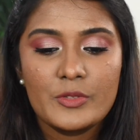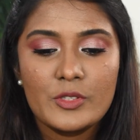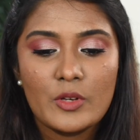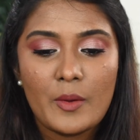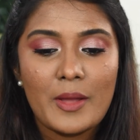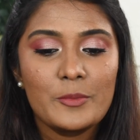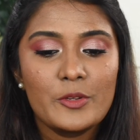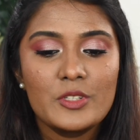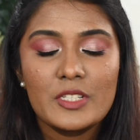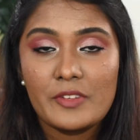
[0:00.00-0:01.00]
So now I'm
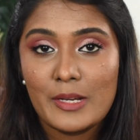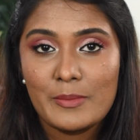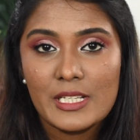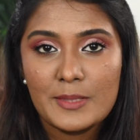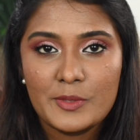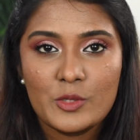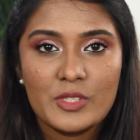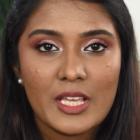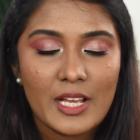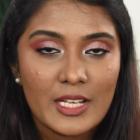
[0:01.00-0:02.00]
going to define my lips
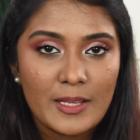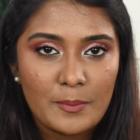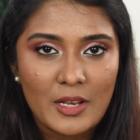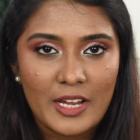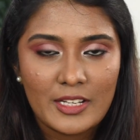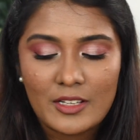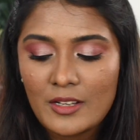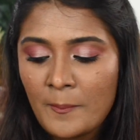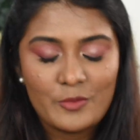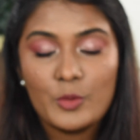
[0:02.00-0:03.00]
using a lip
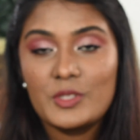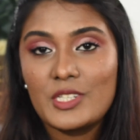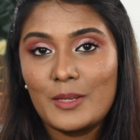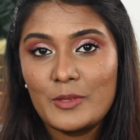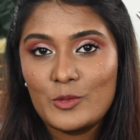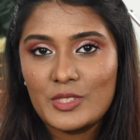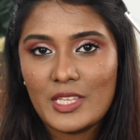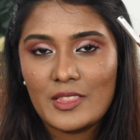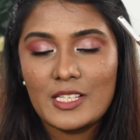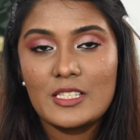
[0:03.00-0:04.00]
liner, and for which I'll be
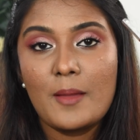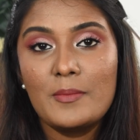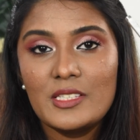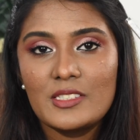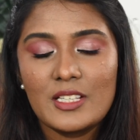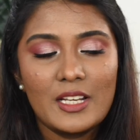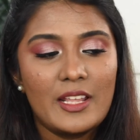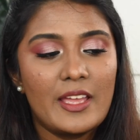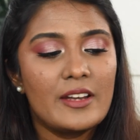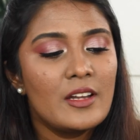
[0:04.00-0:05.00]
using this Miss
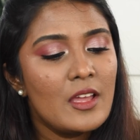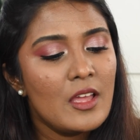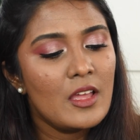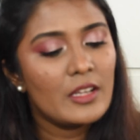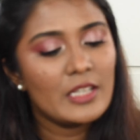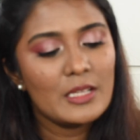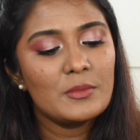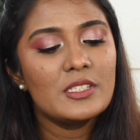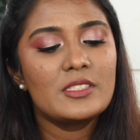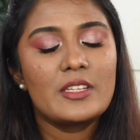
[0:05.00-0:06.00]
Clair
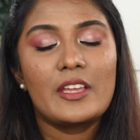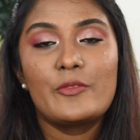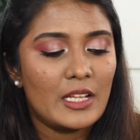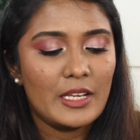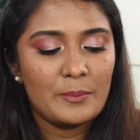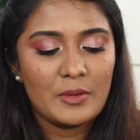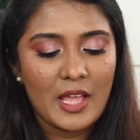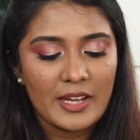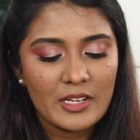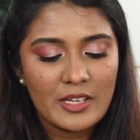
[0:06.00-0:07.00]
Glimmer Stick Lip
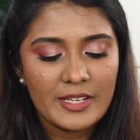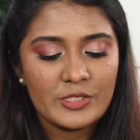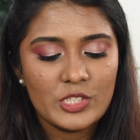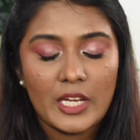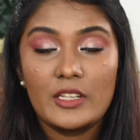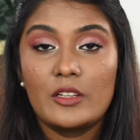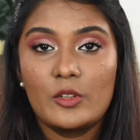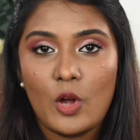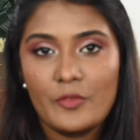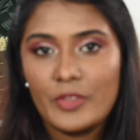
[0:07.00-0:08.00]
Liner in shade
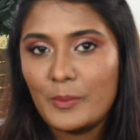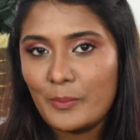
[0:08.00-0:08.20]
of Coffee